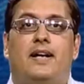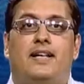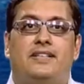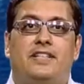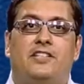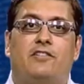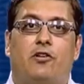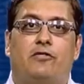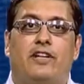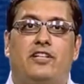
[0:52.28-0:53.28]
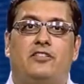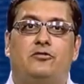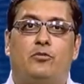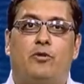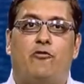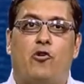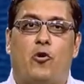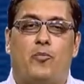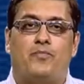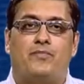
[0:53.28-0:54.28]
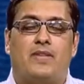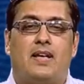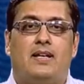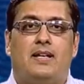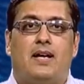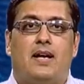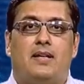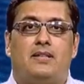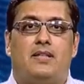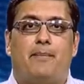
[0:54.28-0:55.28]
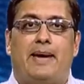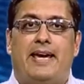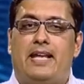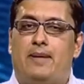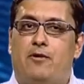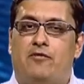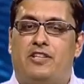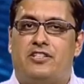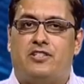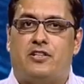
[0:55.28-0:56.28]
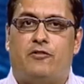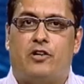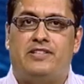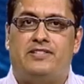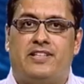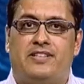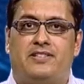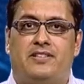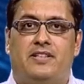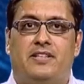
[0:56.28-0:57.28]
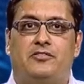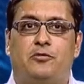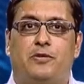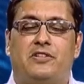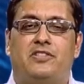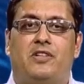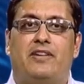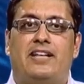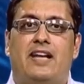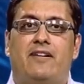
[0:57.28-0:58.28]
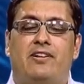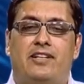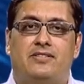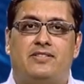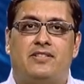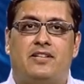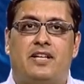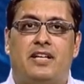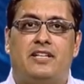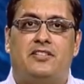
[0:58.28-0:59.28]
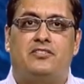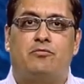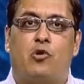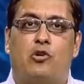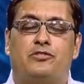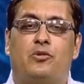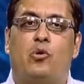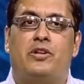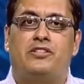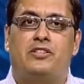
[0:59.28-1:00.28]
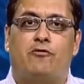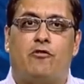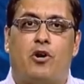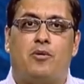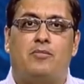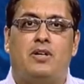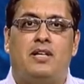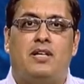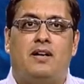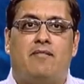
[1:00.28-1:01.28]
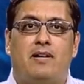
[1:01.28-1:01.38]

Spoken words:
This is what we understood before. The main aim of digital forensics is to preserve any evidence in its most original form while